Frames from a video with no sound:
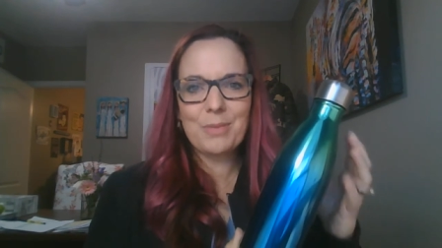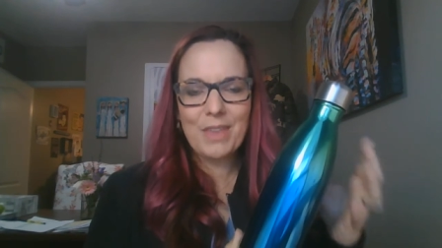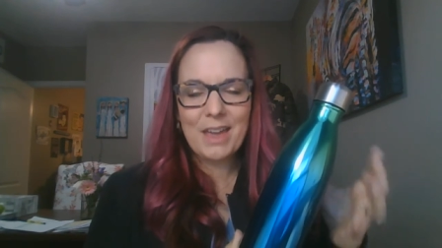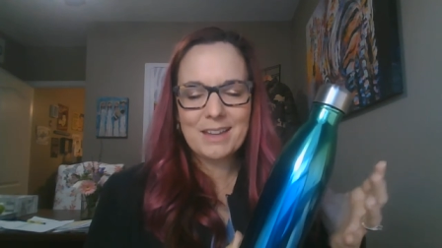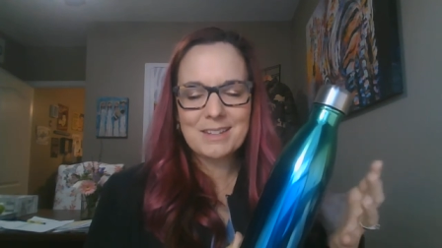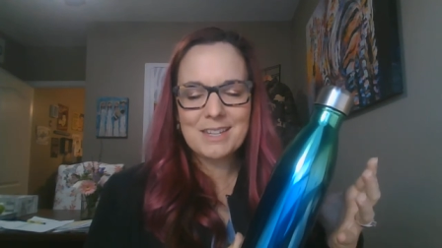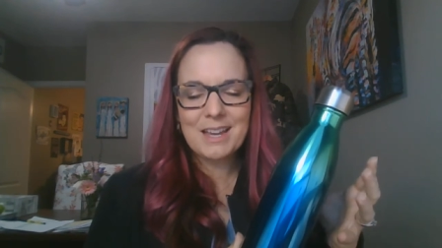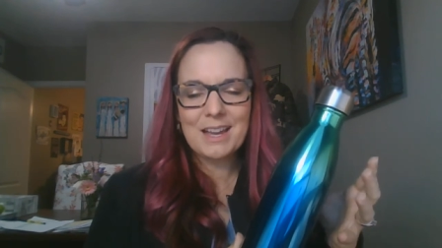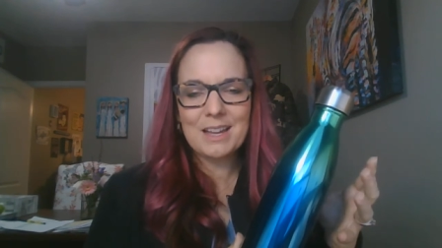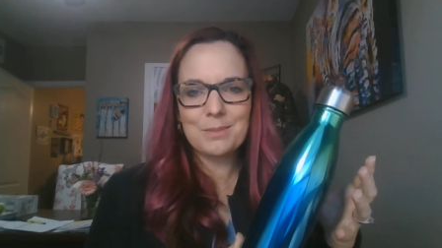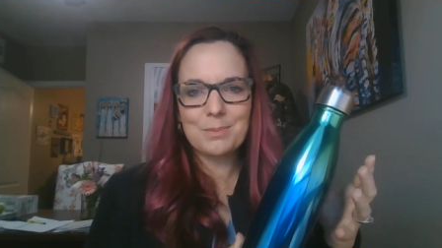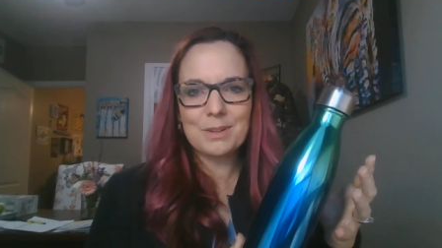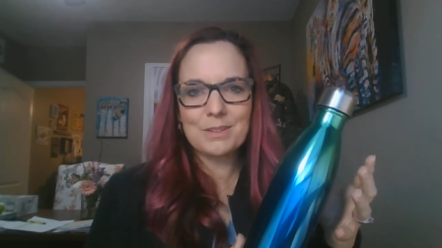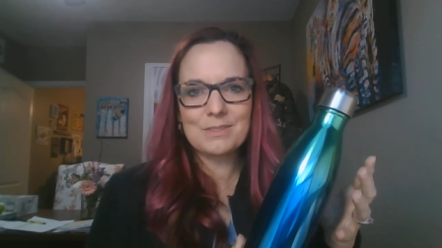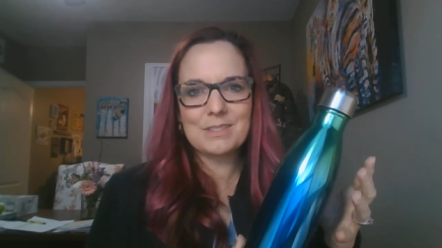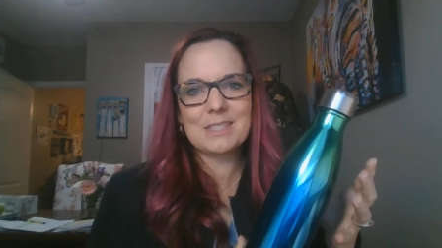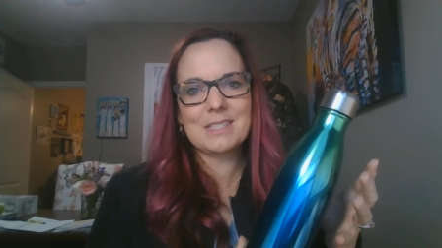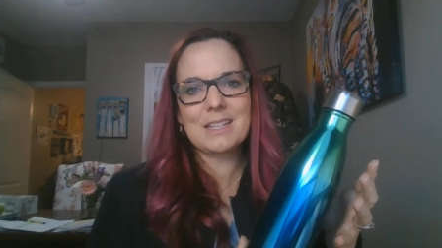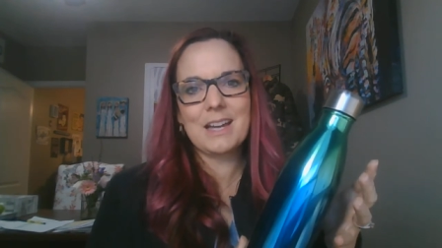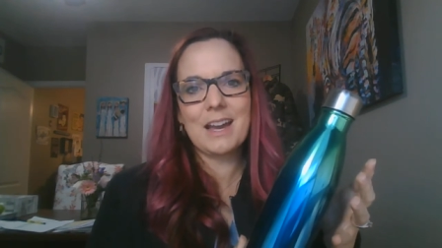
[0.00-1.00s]
that type of
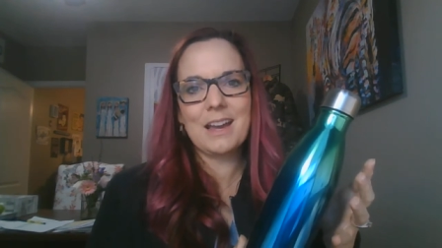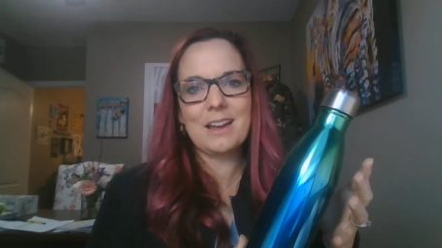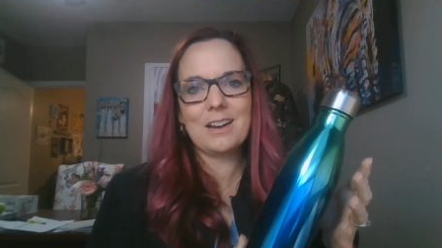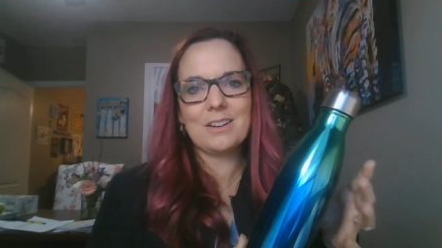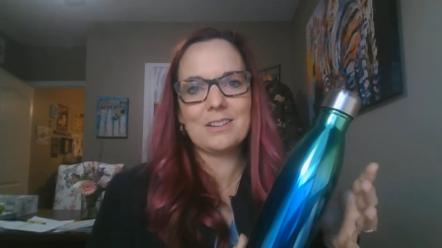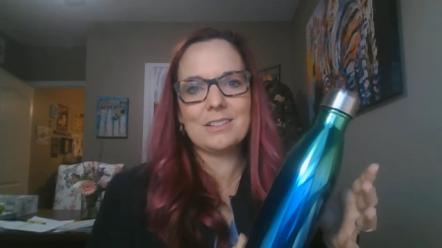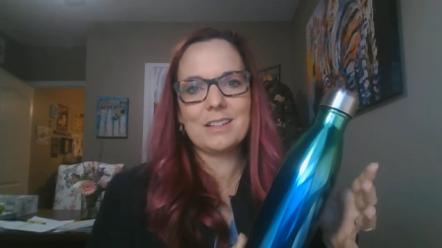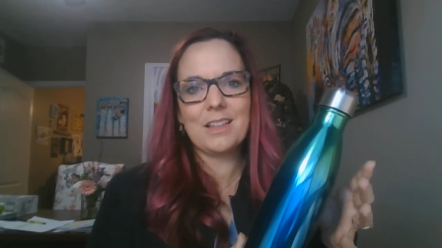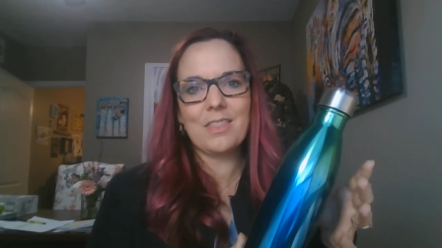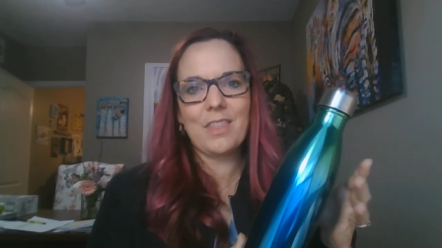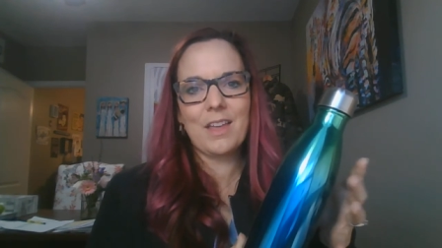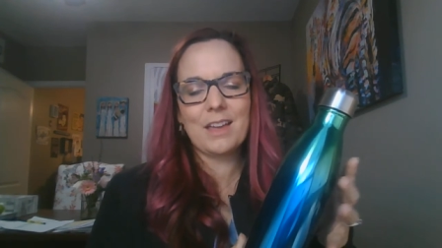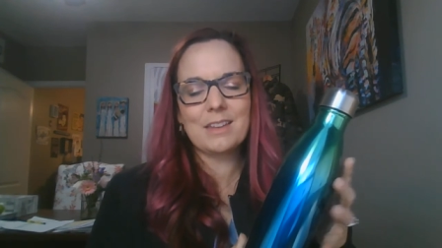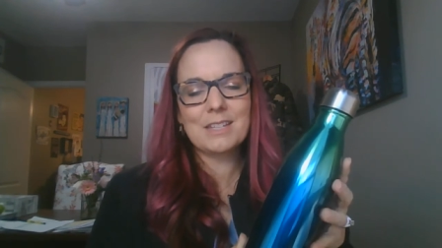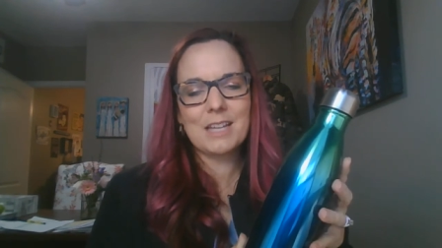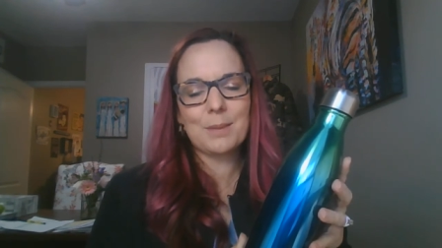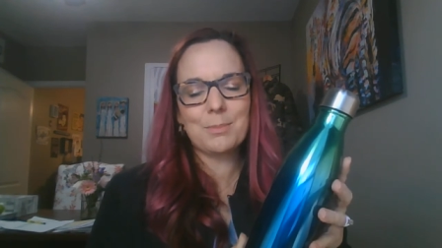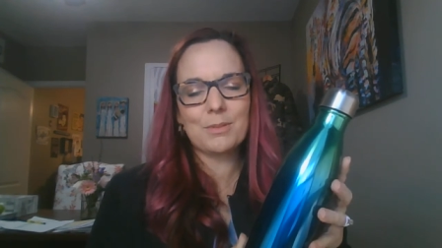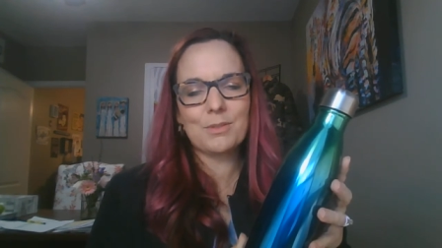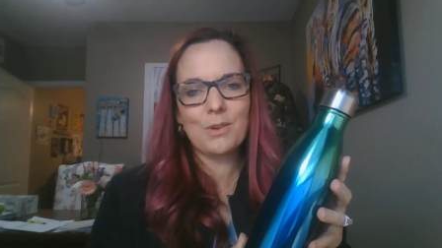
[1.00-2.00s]
style and that
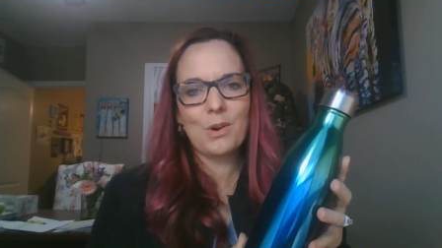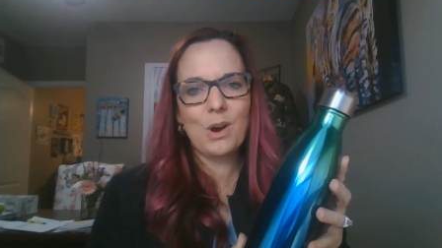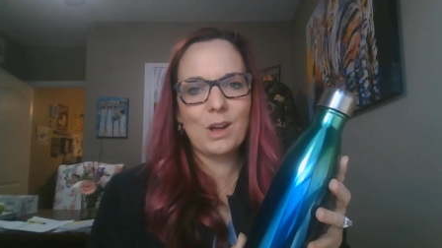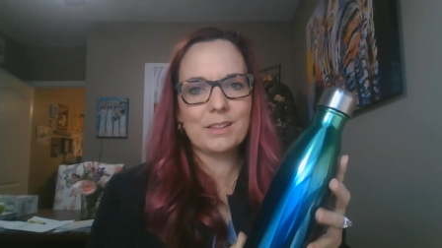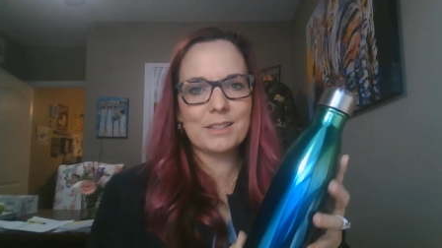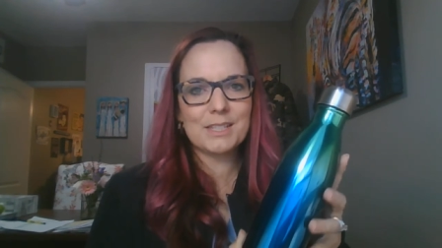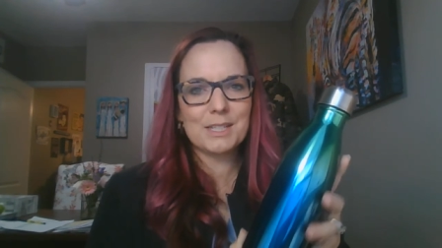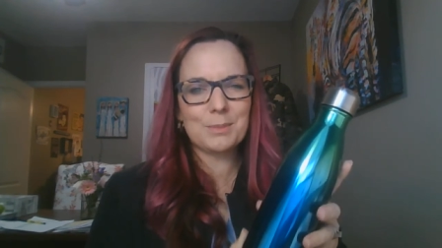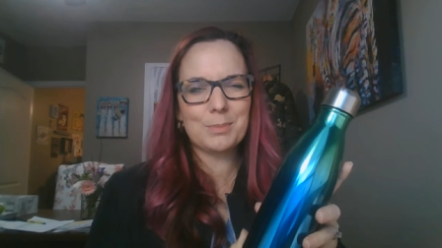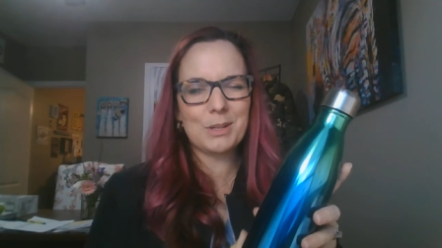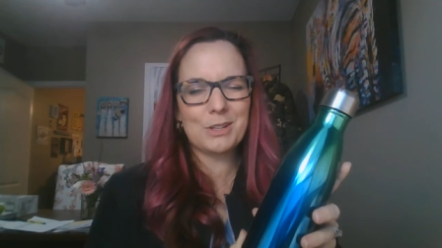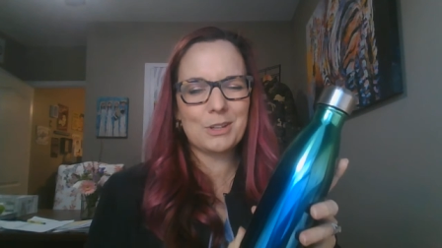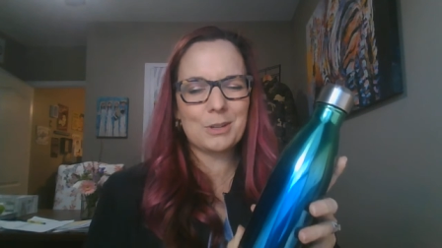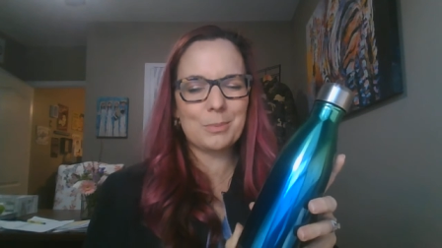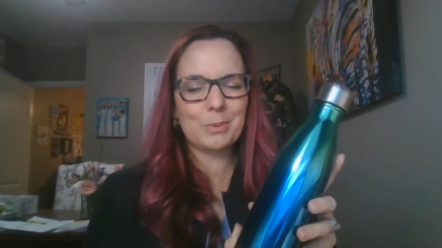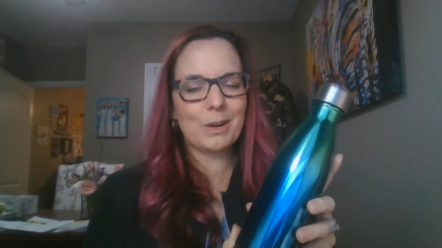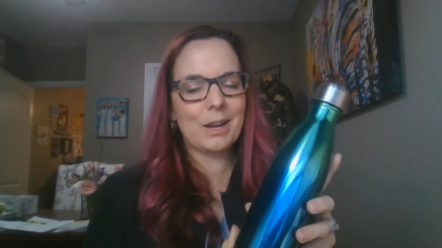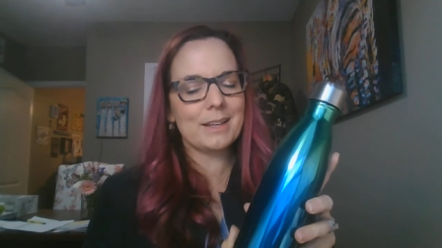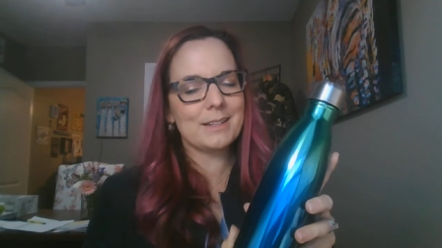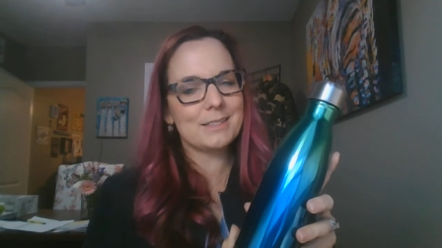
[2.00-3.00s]
type of quality, but your
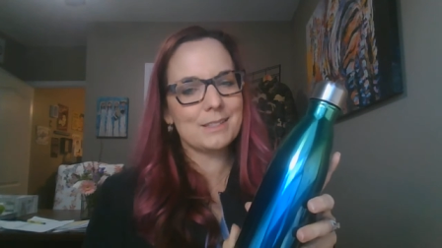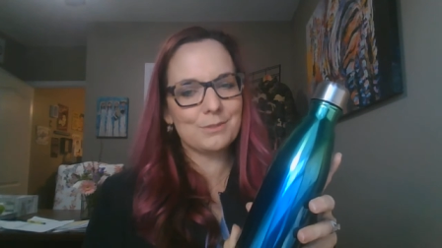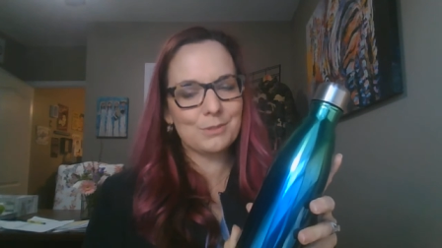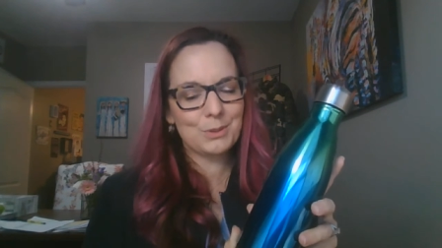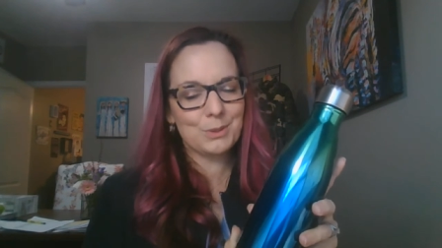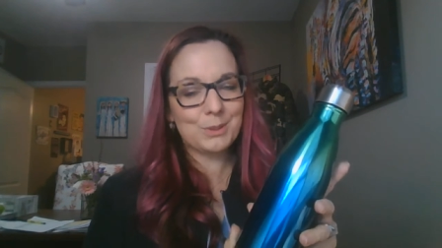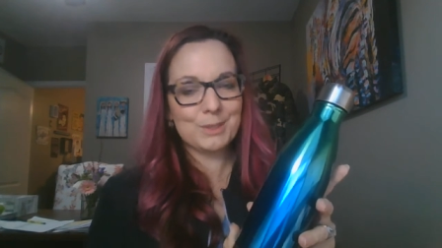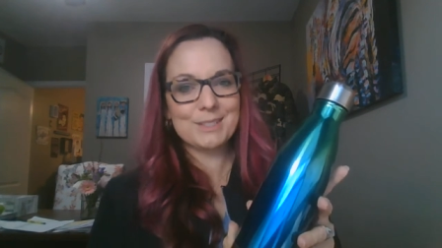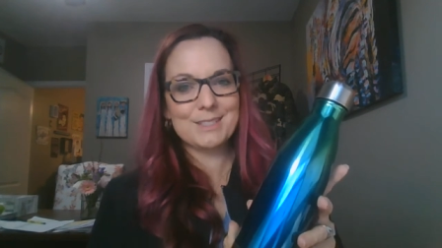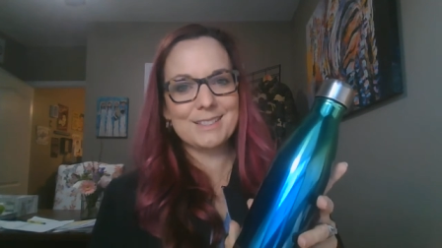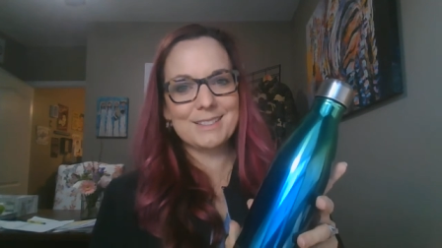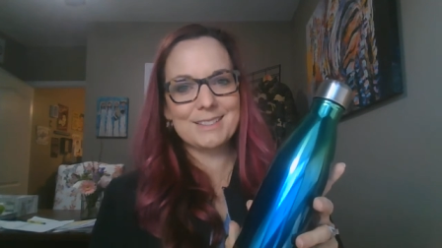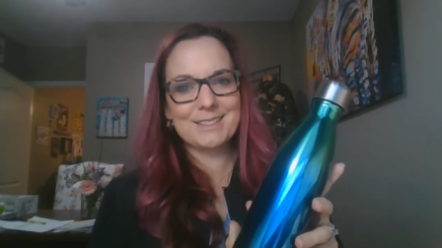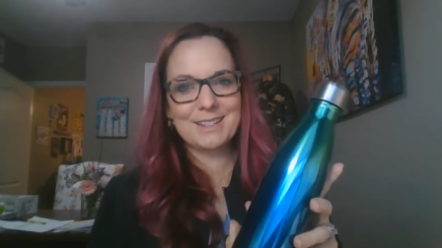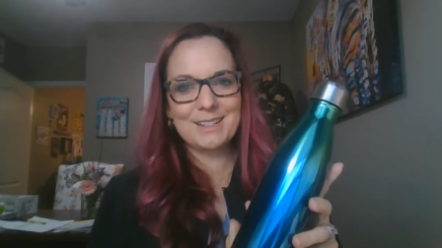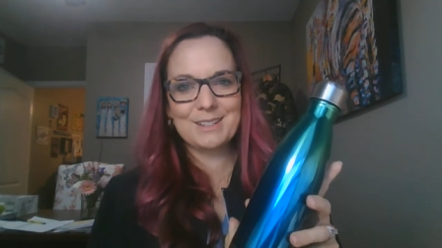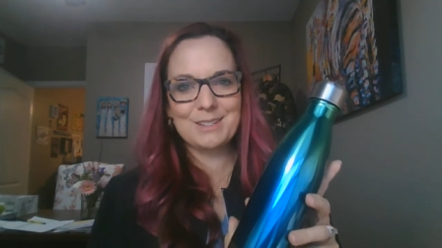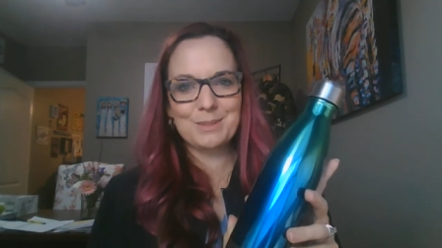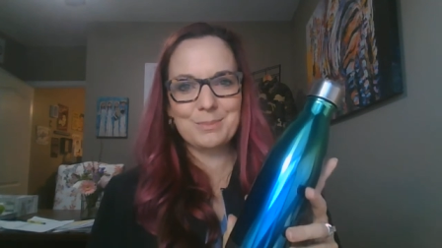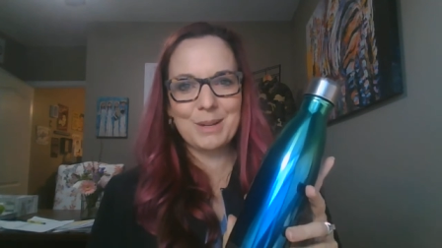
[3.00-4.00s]
price, of course, is,
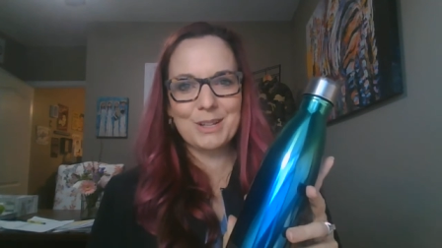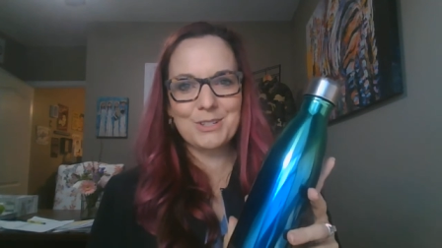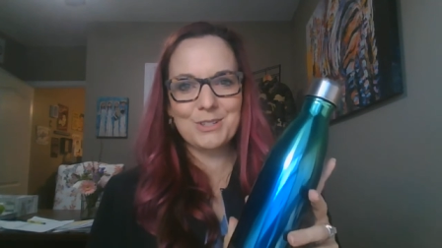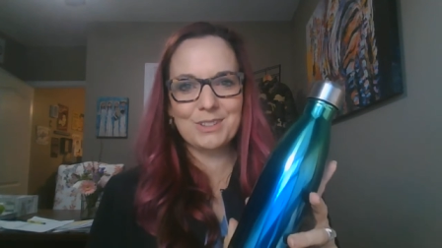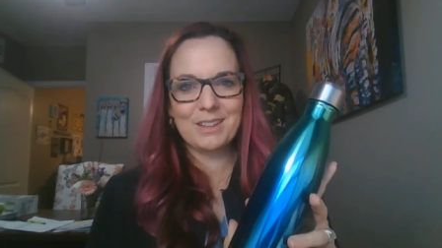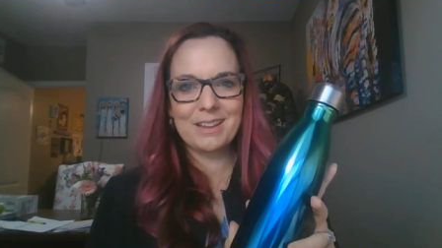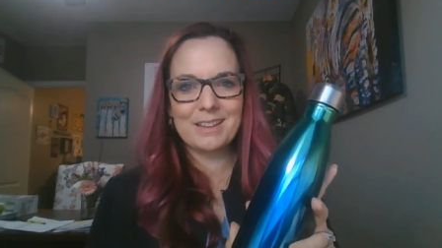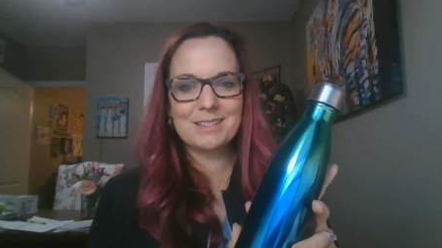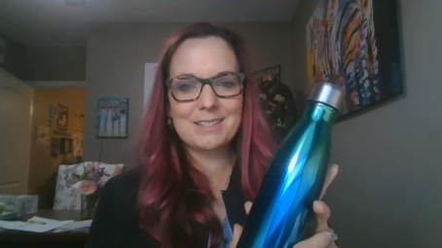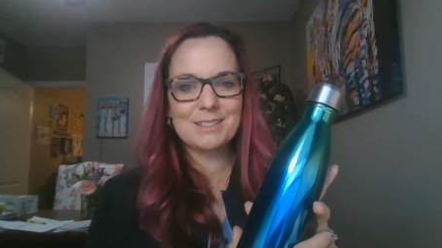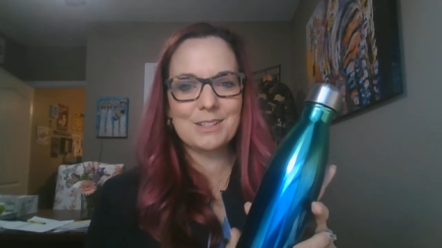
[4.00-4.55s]
is much less.